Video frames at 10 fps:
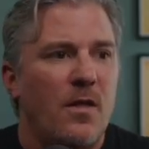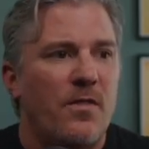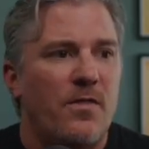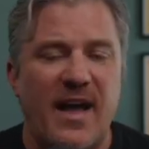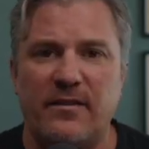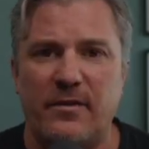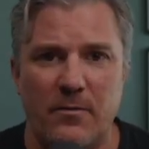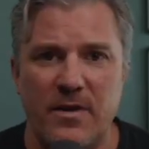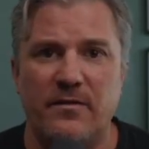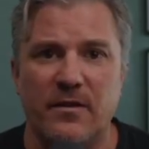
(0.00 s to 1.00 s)
that's how
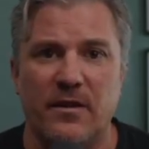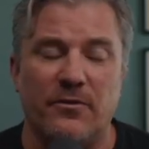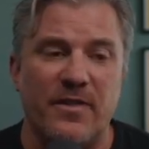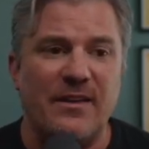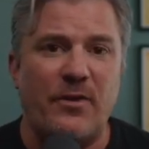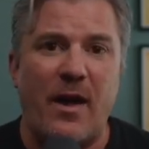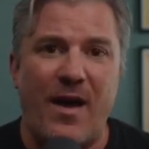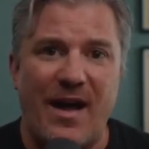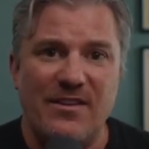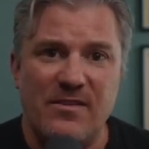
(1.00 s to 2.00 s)
easy it is. So that's how
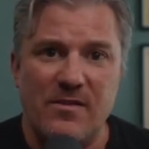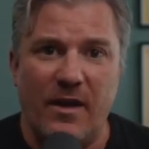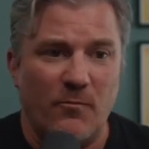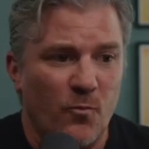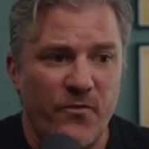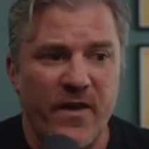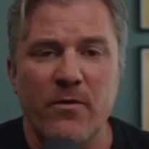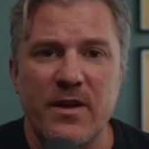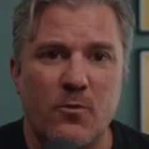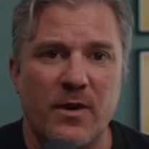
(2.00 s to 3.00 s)
I uh,
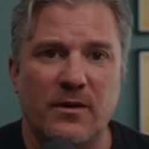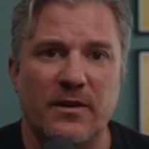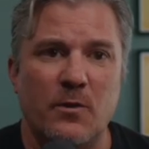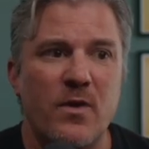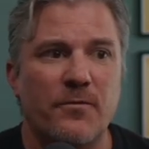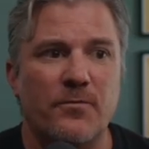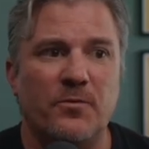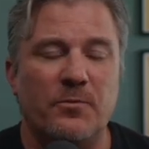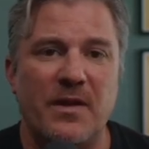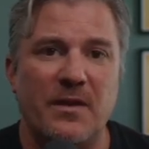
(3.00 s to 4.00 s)
very quickly went from
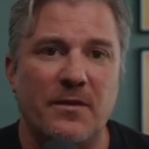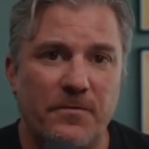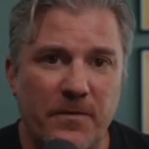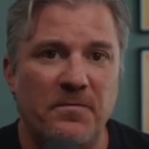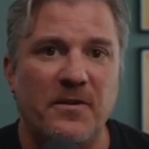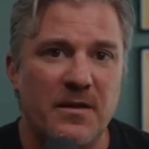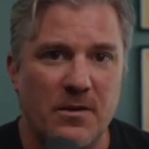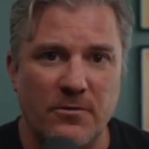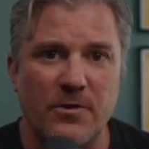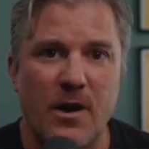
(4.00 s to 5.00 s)
spending
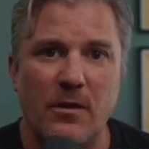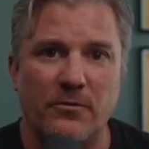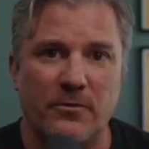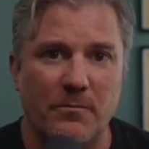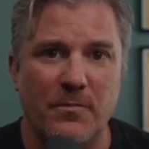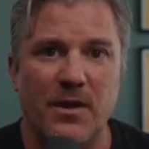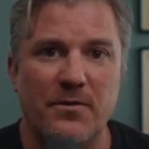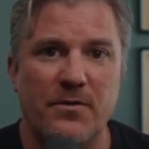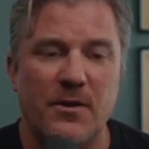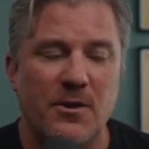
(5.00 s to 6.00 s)
$1,500 a
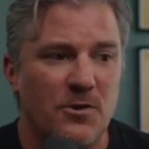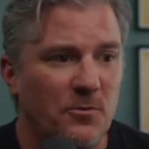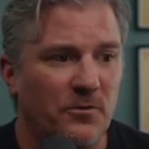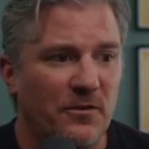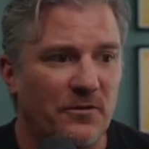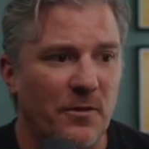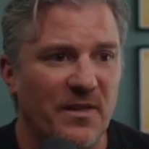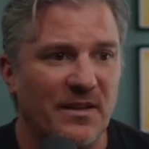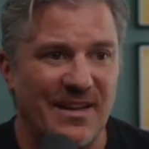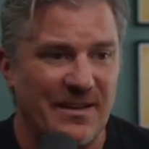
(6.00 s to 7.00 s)
month using
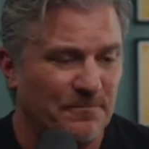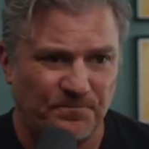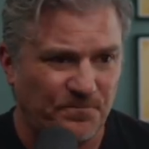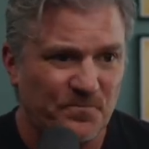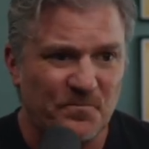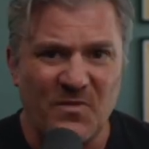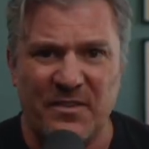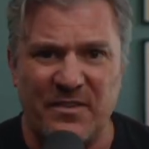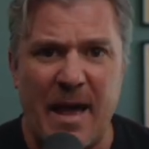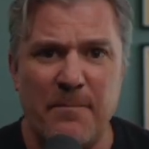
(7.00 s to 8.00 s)
something like
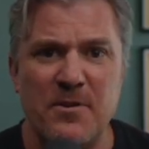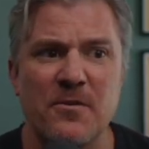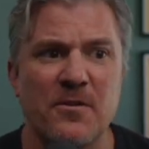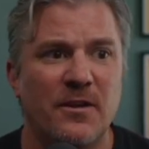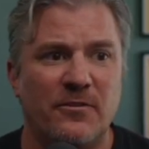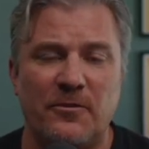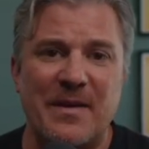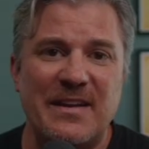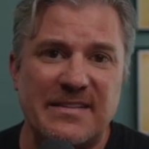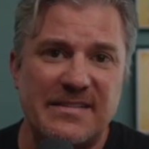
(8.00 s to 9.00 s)
Zapier to
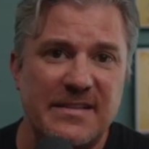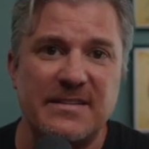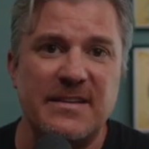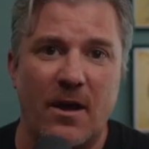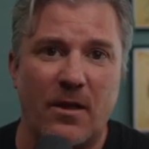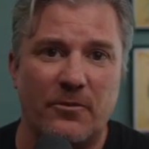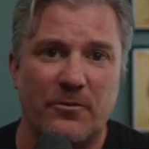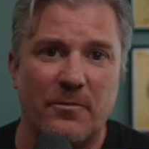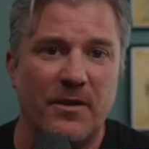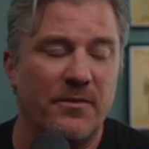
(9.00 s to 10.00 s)
spending $60 a
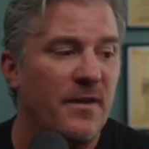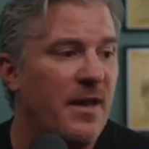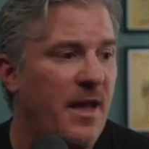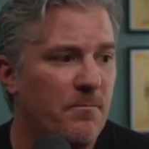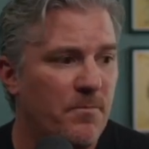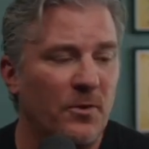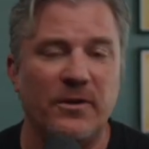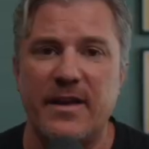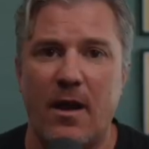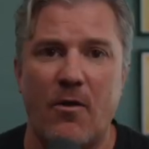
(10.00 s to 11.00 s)
month and
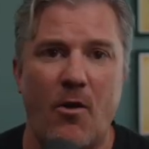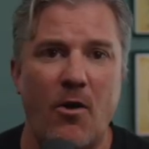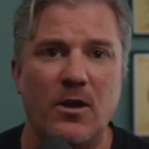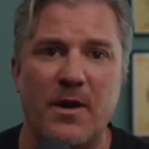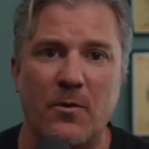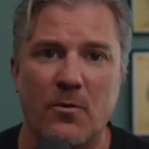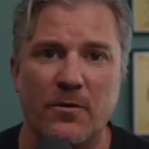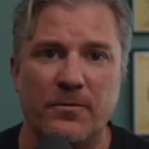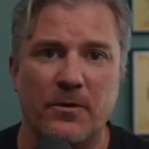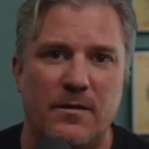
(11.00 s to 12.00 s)
building out all of my
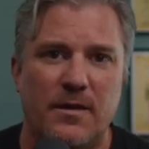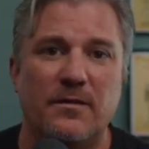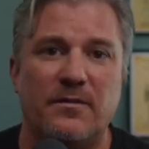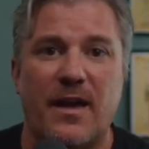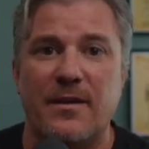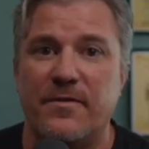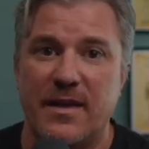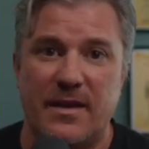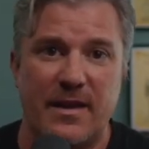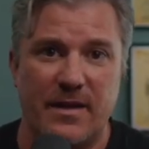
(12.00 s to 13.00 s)
workflows inside of
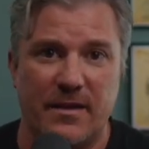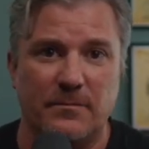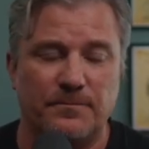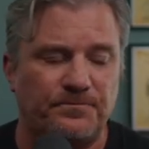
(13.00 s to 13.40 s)
N8N.